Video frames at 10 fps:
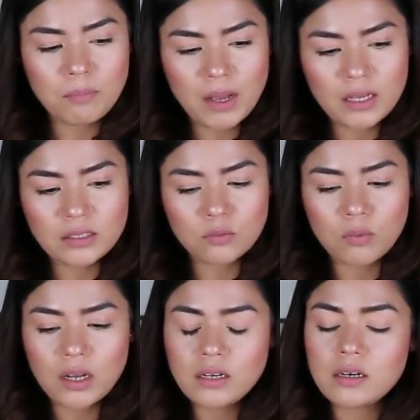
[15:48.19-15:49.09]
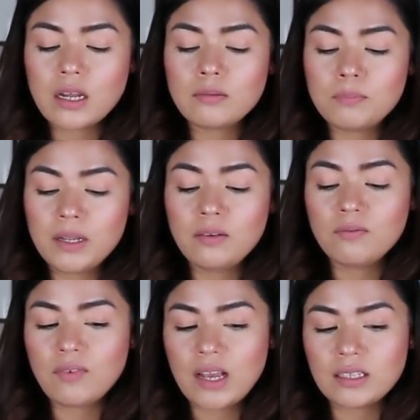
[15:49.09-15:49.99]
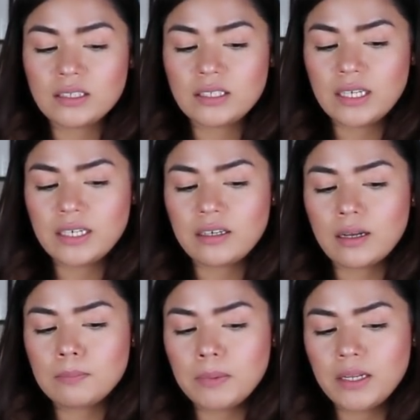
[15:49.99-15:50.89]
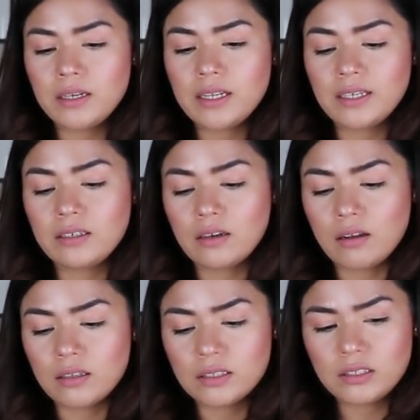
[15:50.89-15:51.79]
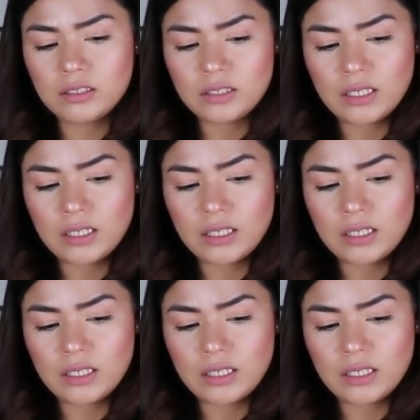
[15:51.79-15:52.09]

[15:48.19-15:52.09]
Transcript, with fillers: but one, not being validated, not being acknowledged,